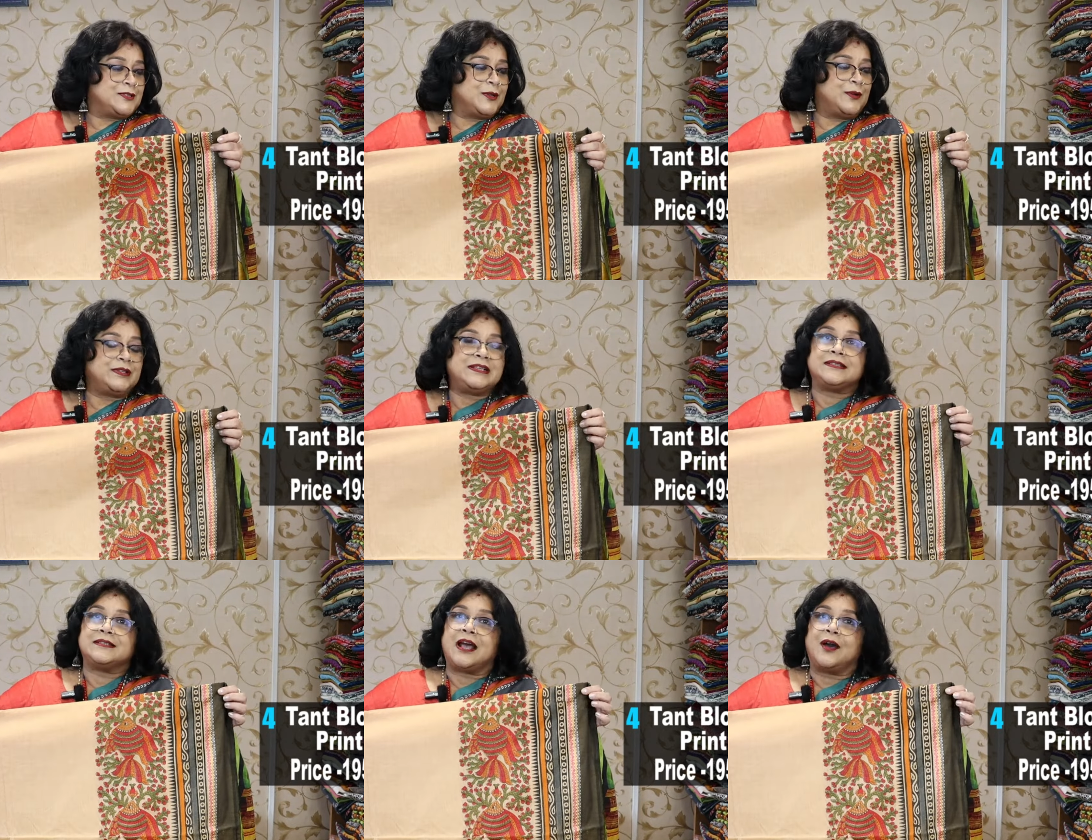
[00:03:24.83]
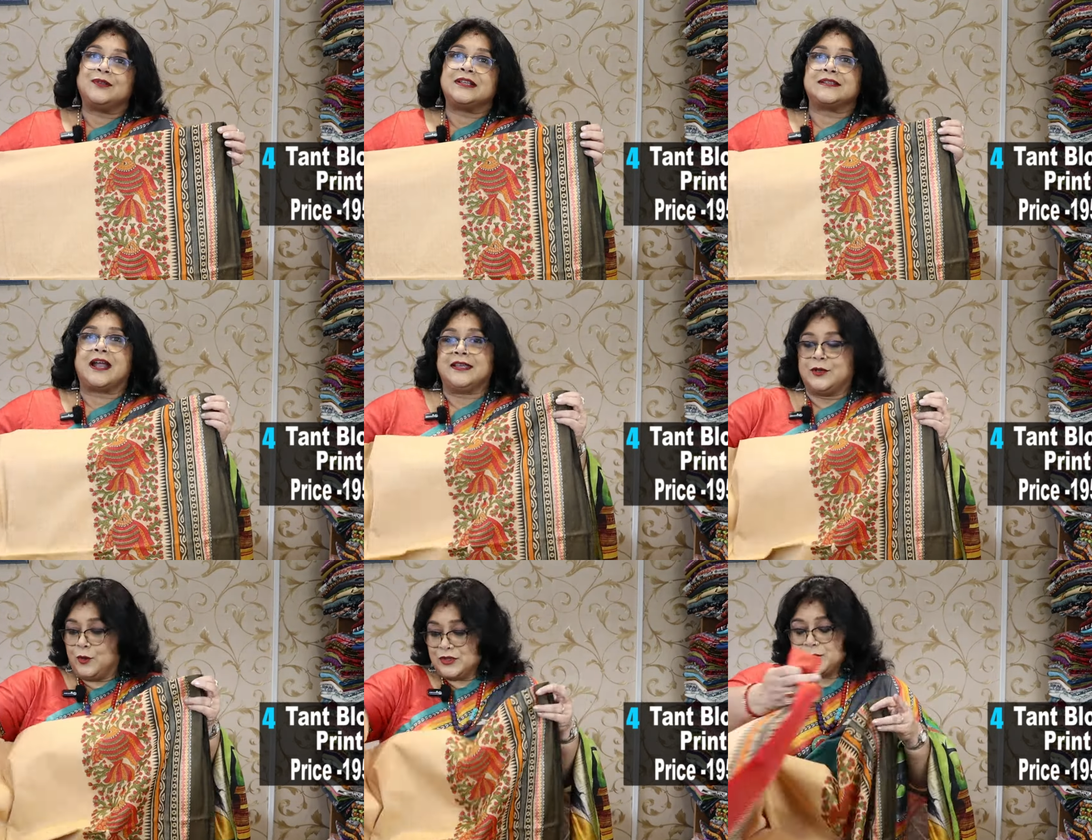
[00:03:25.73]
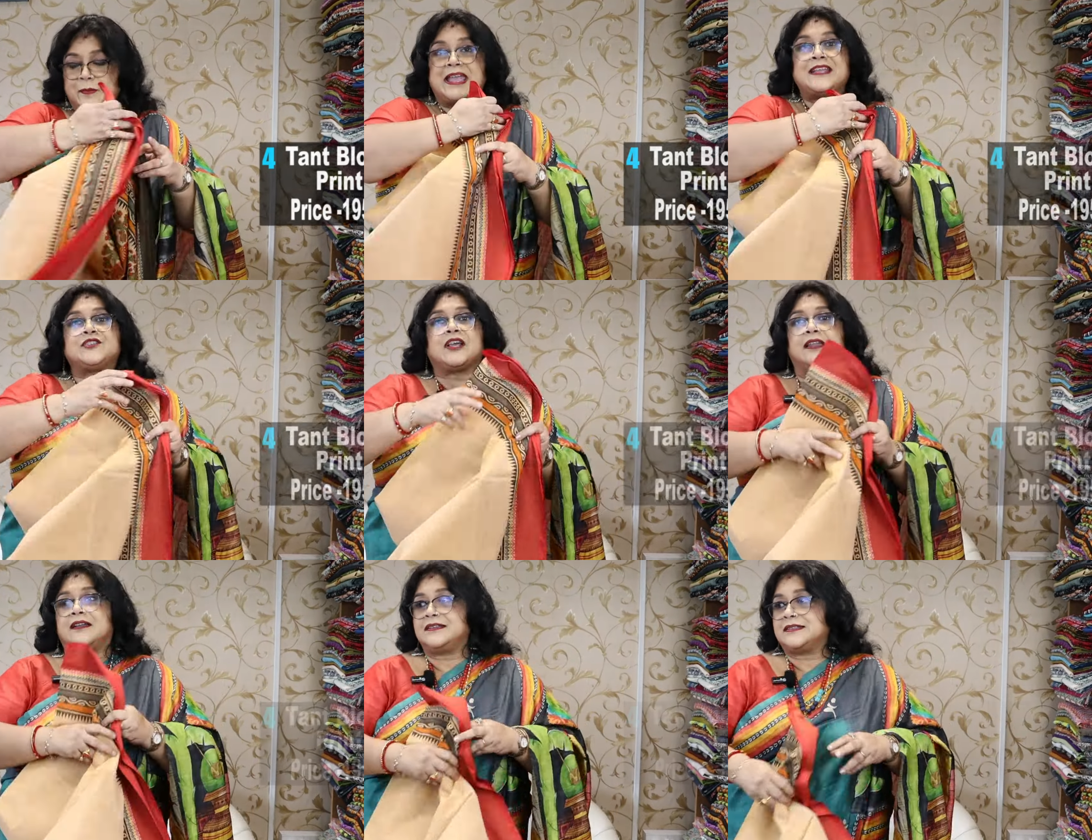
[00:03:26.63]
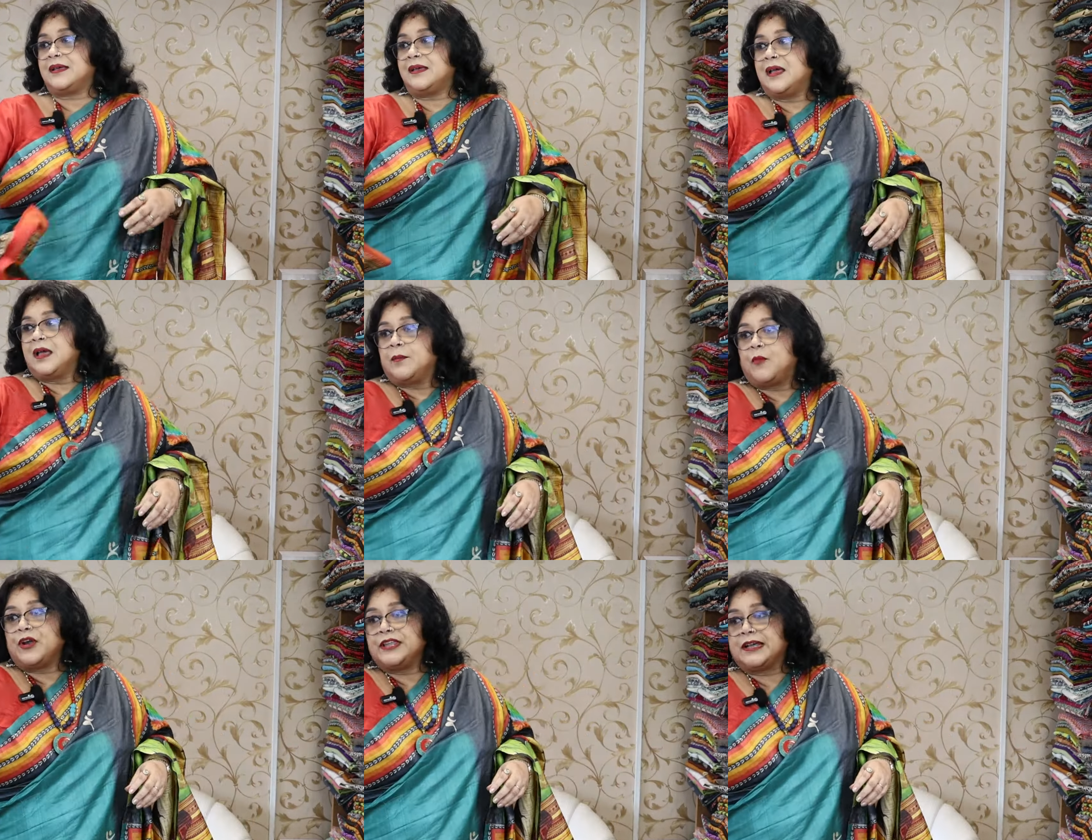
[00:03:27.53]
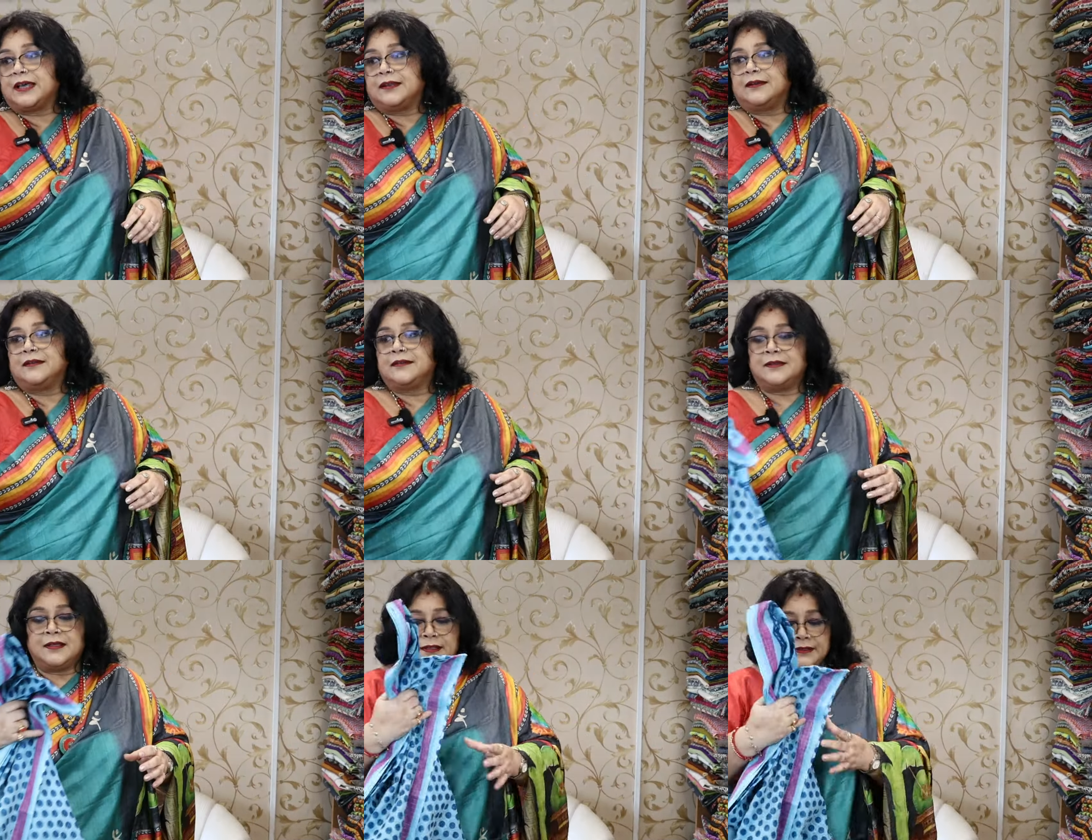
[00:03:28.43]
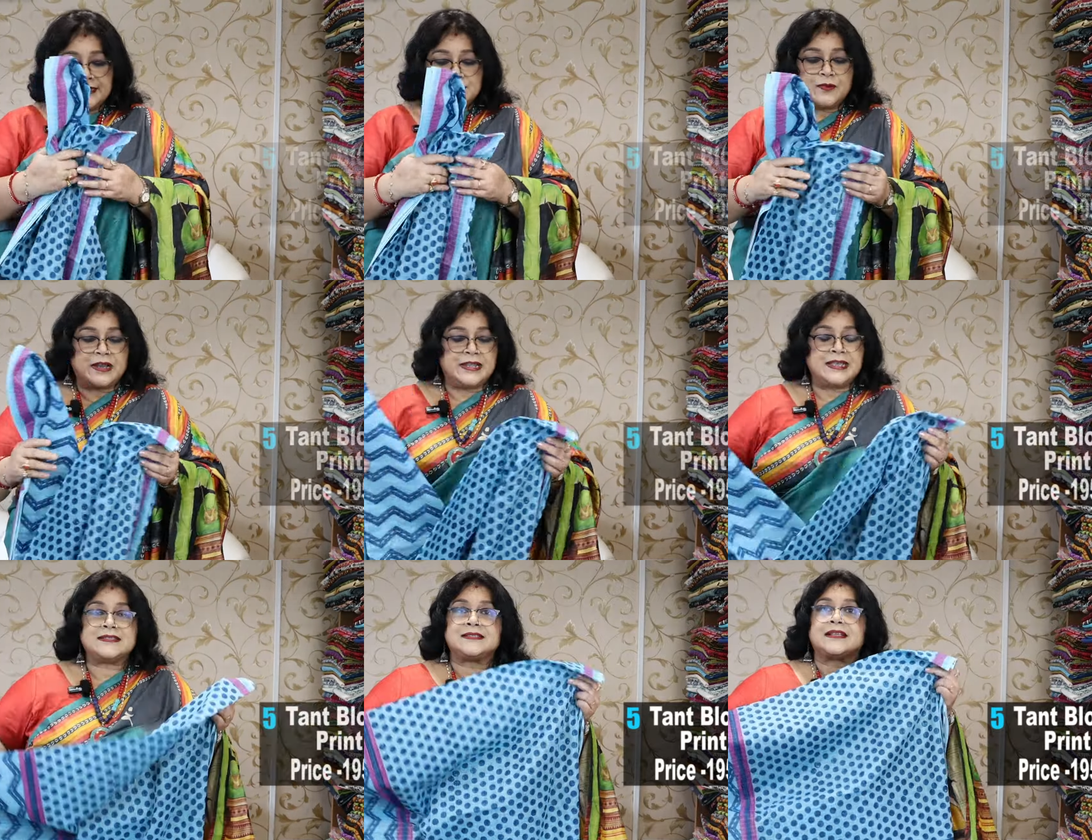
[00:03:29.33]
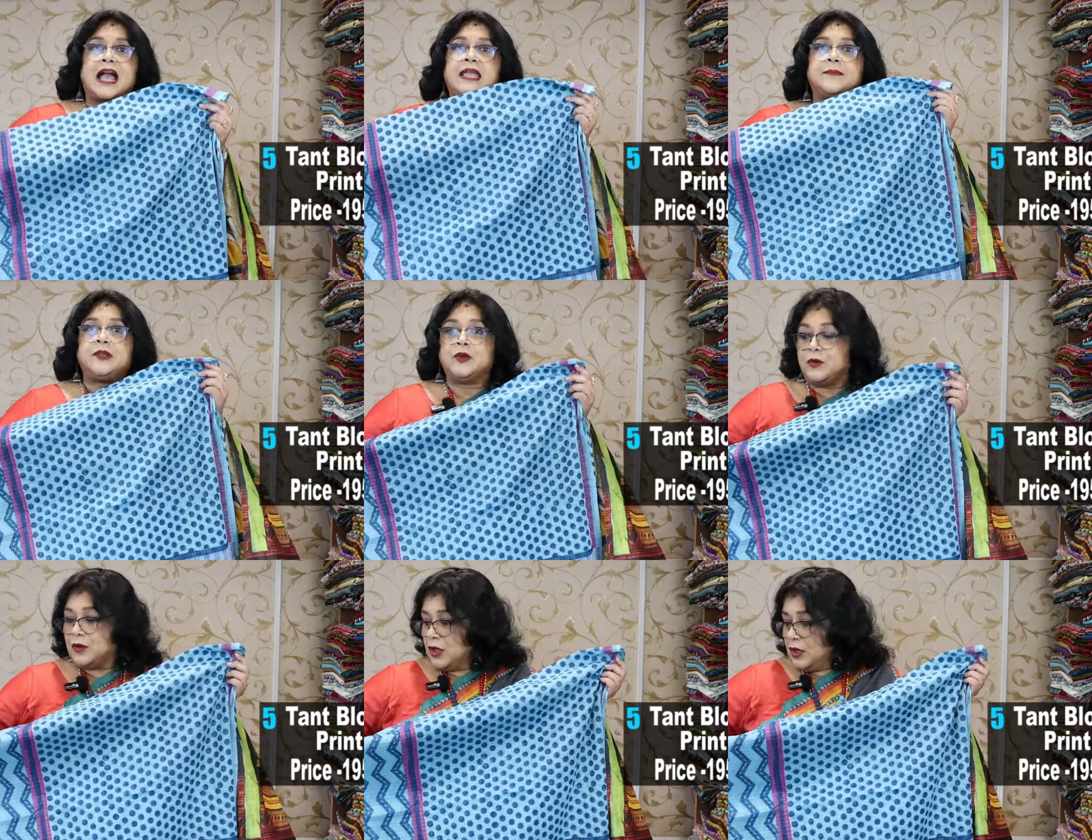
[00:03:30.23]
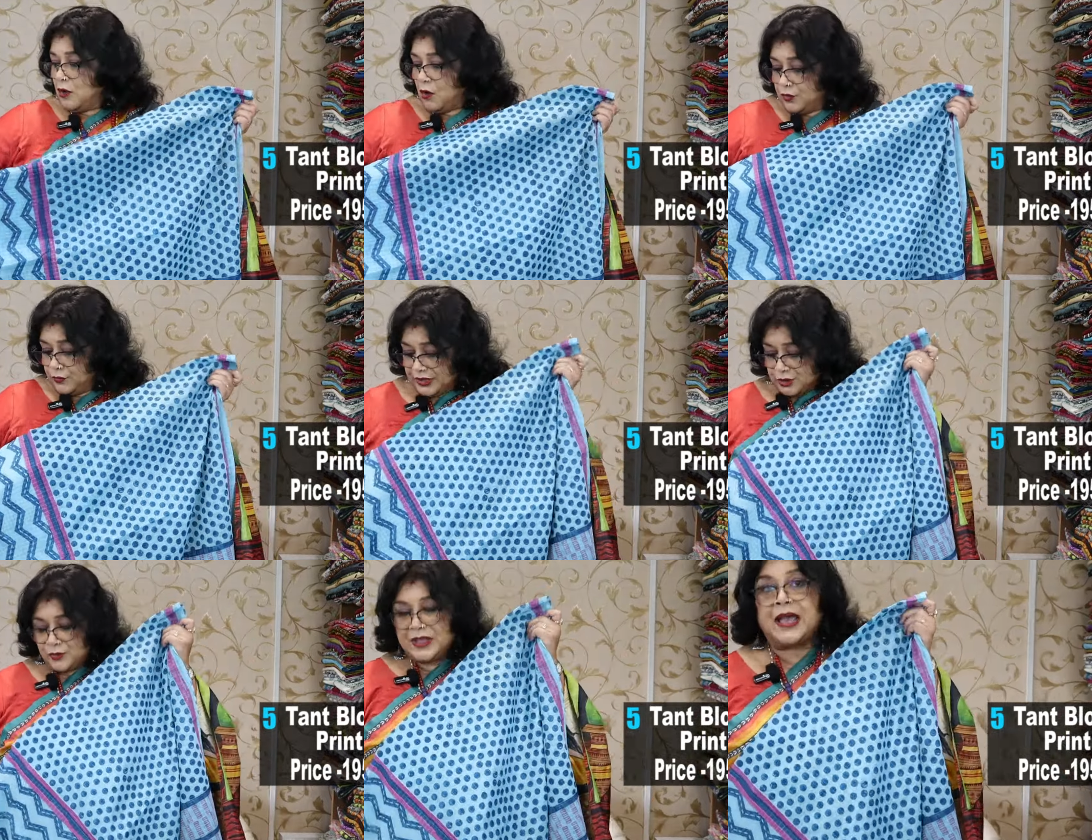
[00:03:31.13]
So this is how the saree goes. Beige color is the body color. This one is sky blue, on which we